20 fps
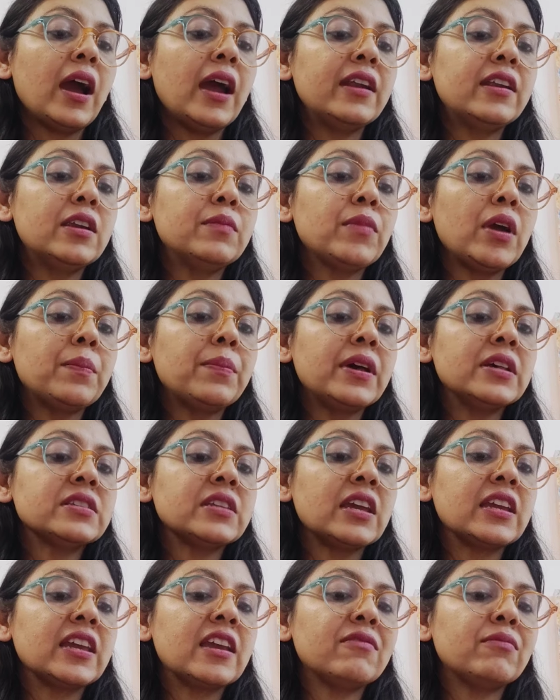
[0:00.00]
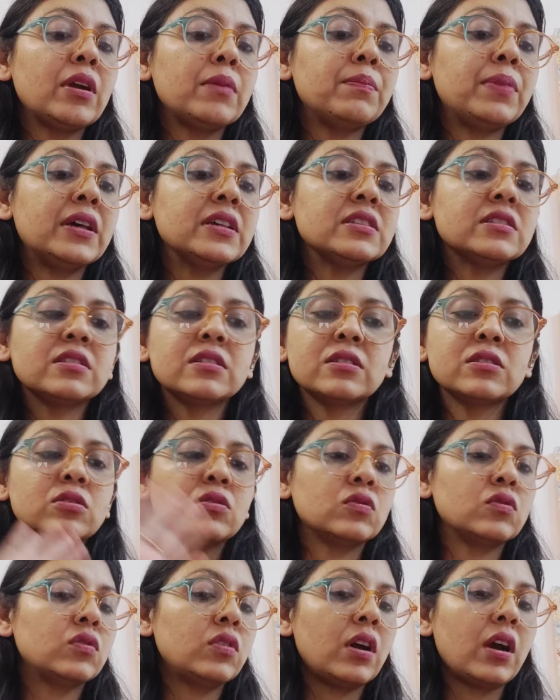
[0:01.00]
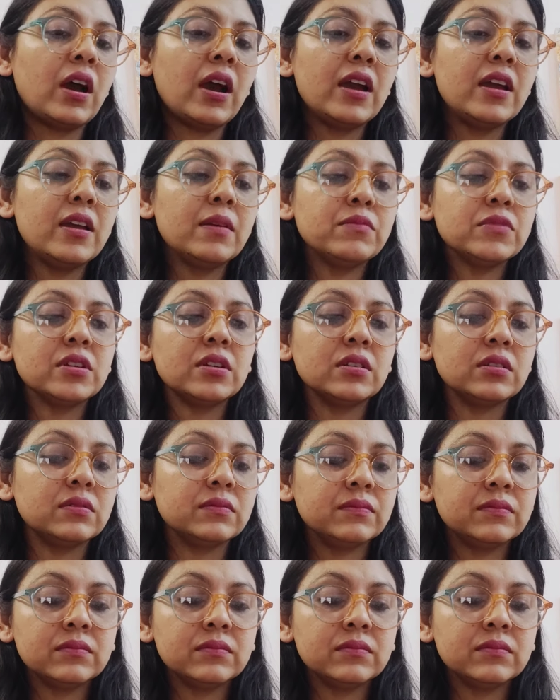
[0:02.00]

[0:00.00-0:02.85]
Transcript: i did my best i gave my best so i am done